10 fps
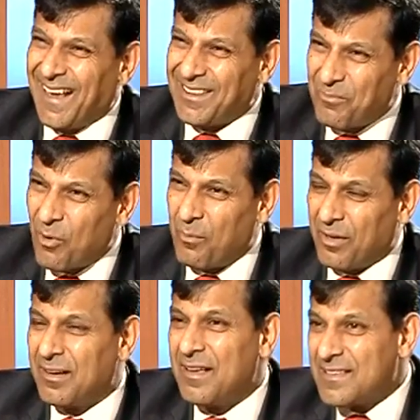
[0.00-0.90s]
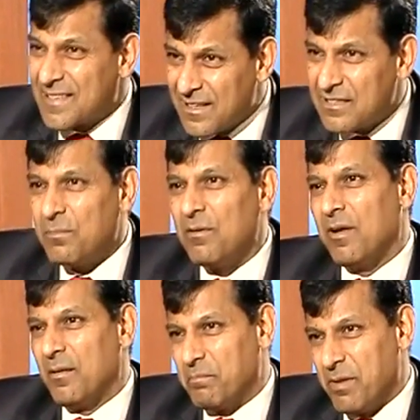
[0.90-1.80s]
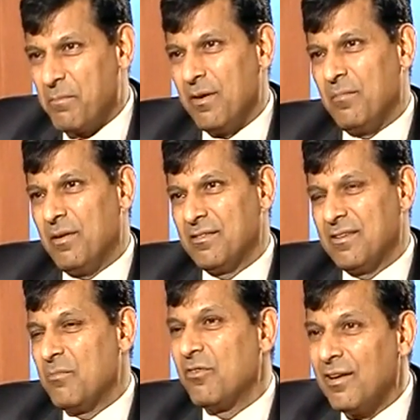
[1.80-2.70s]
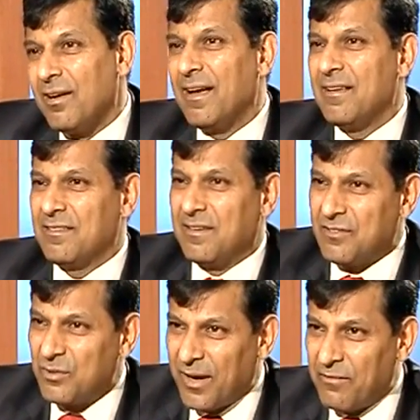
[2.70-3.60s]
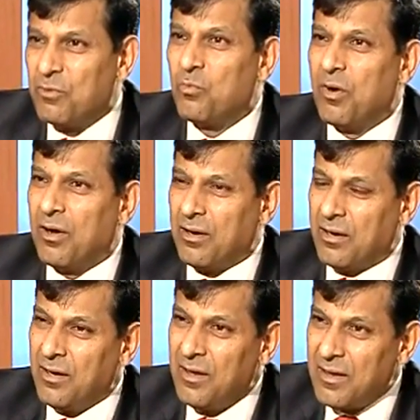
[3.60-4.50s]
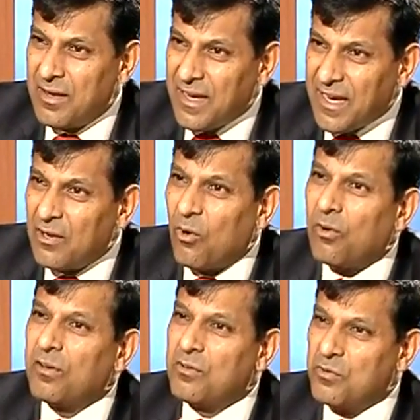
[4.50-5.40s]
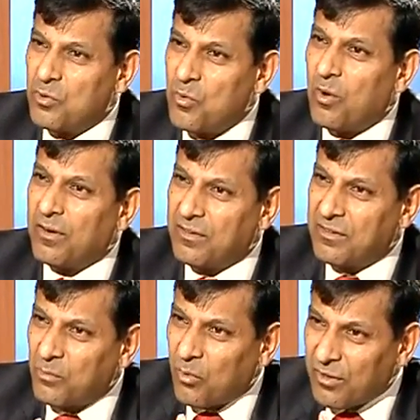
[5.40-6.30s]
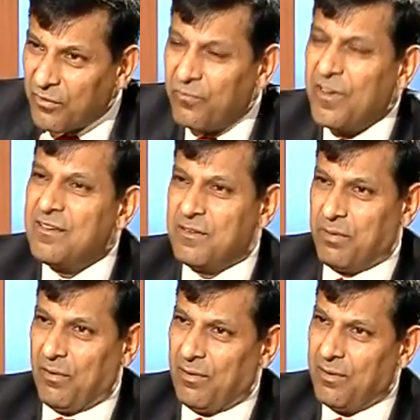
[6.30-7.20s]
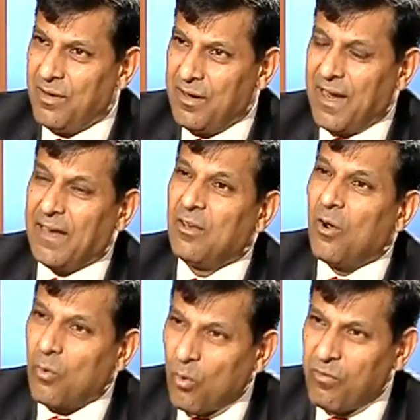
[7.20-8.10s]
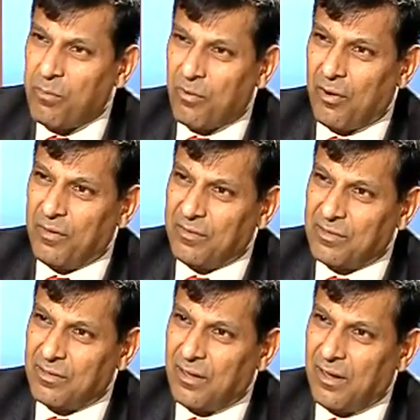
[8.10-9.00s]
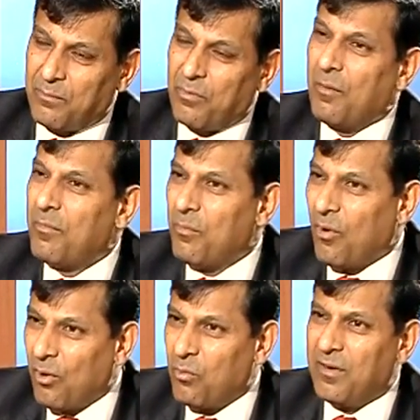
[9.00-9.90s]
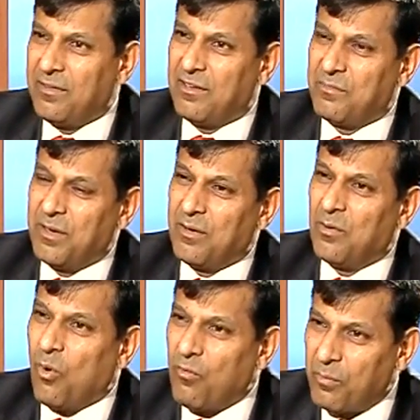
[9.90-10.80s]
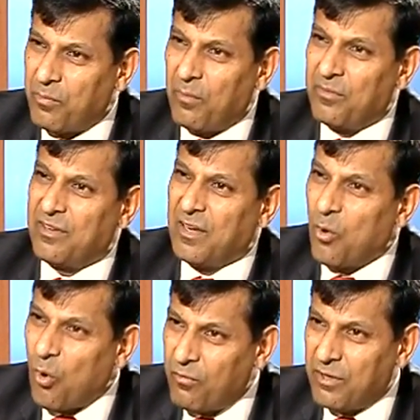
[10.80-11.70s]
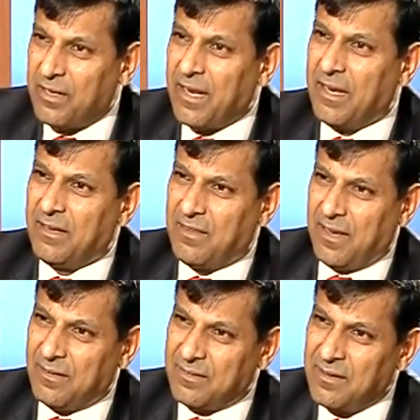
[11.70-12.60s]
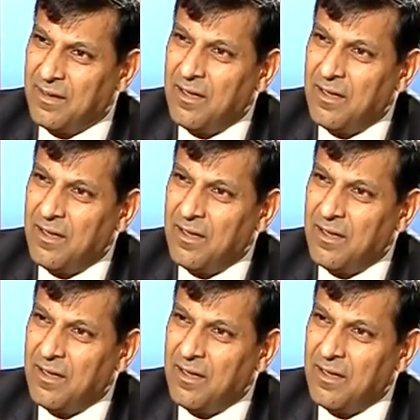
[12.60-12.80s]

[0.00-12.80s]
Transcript: at the moment. Sensible people amongst them realize that you have to work in order to do what is feasible and not overpromise. Our problem always has been overpromising, overtaking things